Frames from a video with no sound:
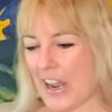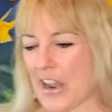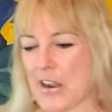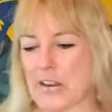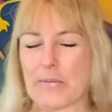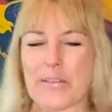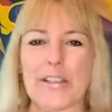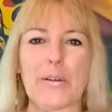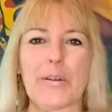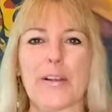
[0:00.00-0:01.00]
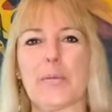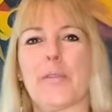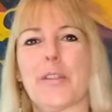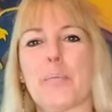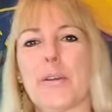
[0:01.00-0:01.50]
Uh, so uh,
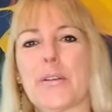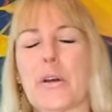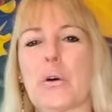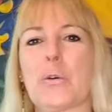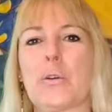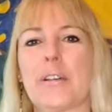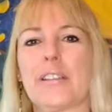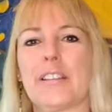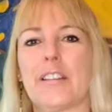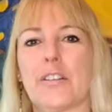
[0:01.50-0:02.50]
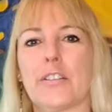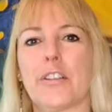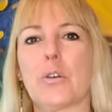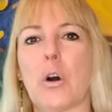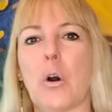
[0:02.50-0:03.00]
the pinhole, the
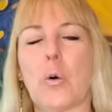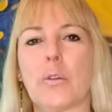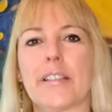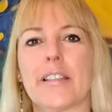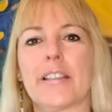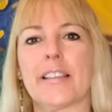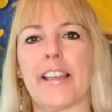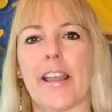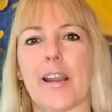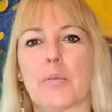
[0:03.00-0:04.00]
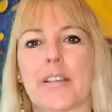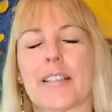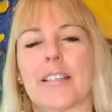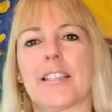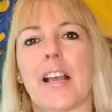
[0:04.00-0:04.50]
little hole in the camera
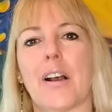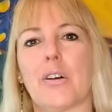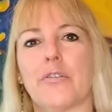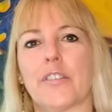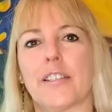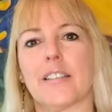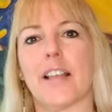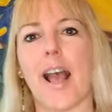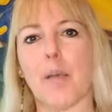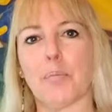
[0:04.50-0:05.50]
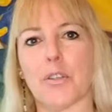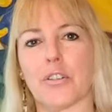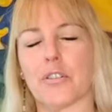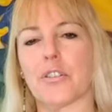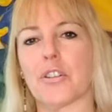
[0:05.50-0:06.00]
itself is the
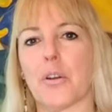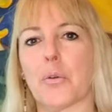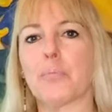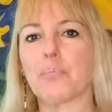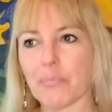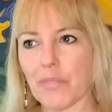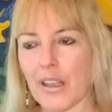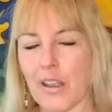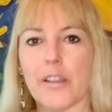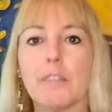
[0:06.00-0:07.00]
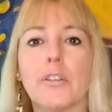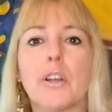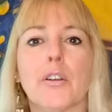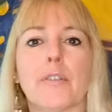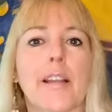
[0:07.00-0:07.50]
aperture. So even
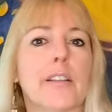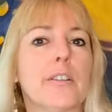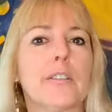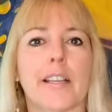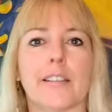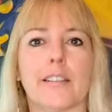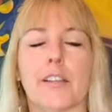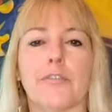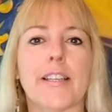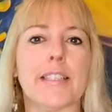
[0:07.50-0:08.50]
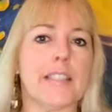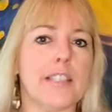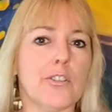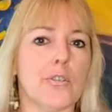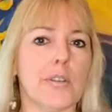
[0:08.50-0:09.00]
on a regular, like a fancy
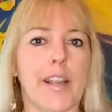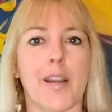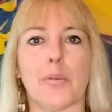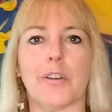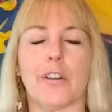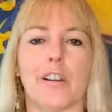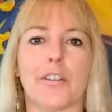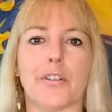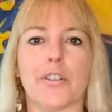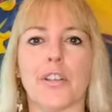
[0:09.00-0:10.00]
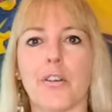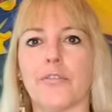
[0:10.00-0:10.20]
digital camera, on your cell